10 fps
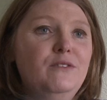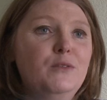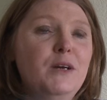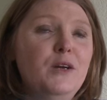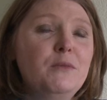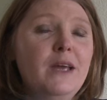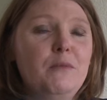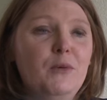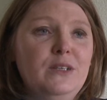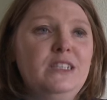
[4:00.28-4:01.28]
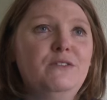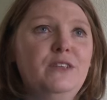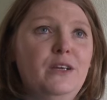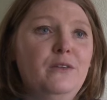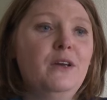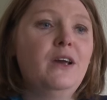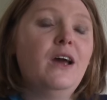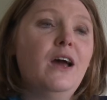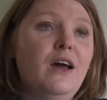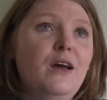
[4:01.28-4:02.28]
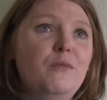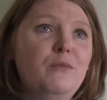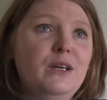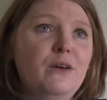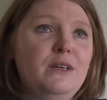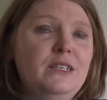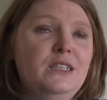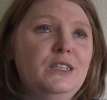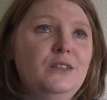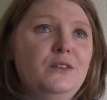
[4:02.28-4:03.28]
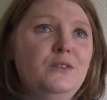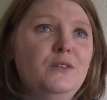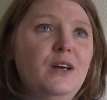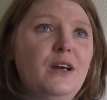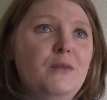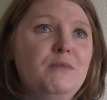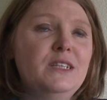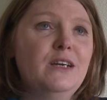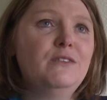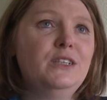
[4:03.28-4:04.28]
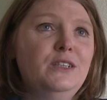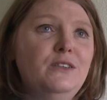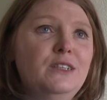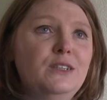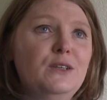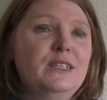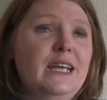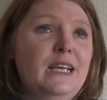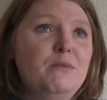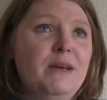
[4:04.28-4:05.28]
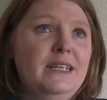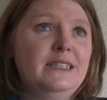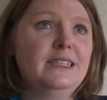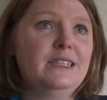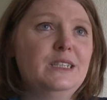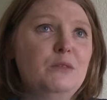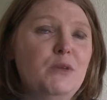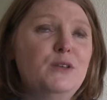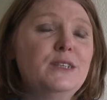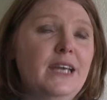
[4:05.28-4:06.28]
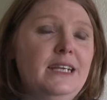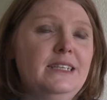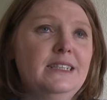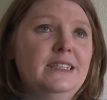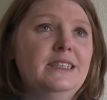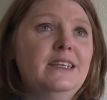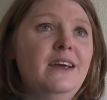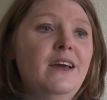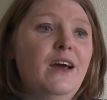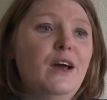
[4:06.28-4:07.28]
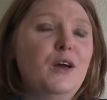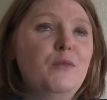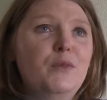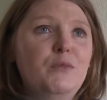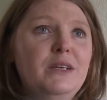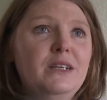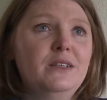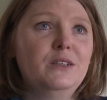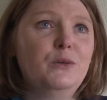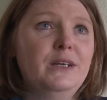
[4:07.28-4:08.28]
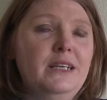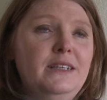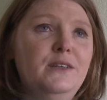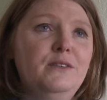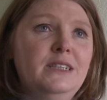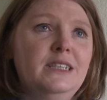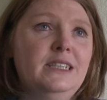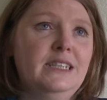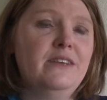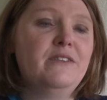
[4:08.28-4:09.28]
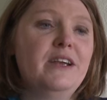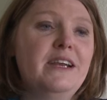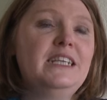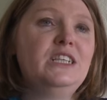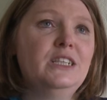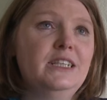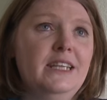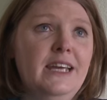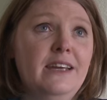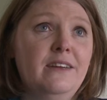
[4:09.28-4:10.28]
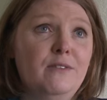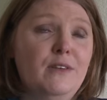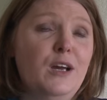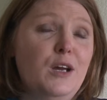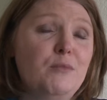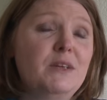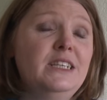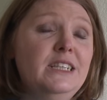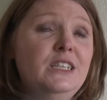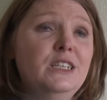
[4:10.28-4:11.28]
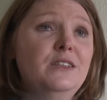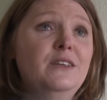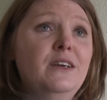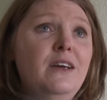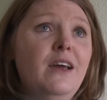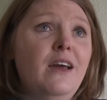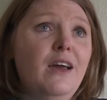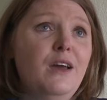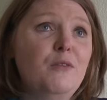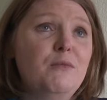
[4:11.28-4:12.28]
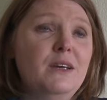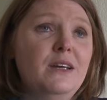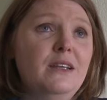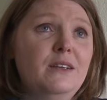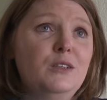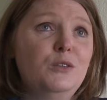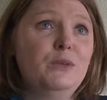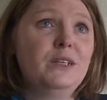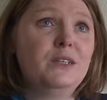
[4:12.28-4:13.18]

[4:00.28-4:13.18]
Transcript: From a home care point of view, we go into service users on a daily basis in most cases, and we can quickly notice a deterioration in their condition, and we